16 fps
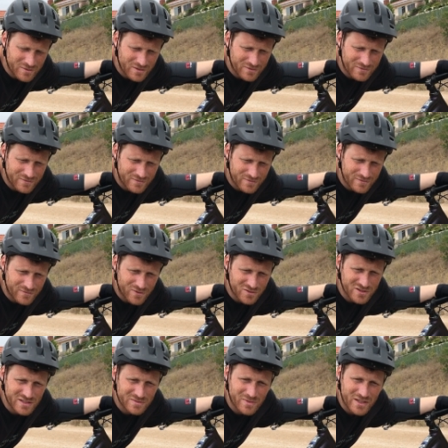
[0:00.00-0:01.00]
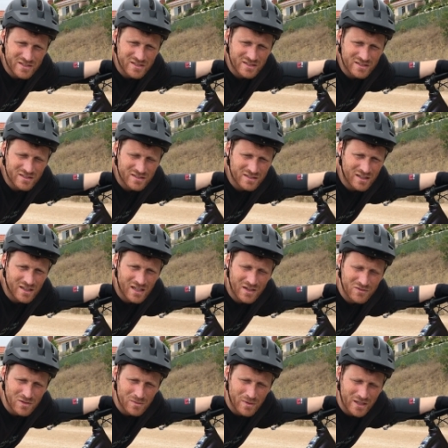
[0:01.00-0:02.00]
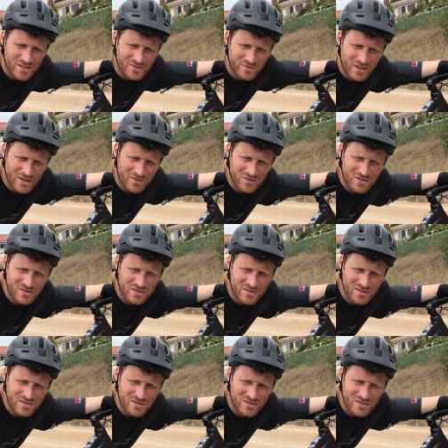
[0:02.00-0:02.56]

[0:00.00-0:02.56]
with full suspension, heavier bikes or whatever,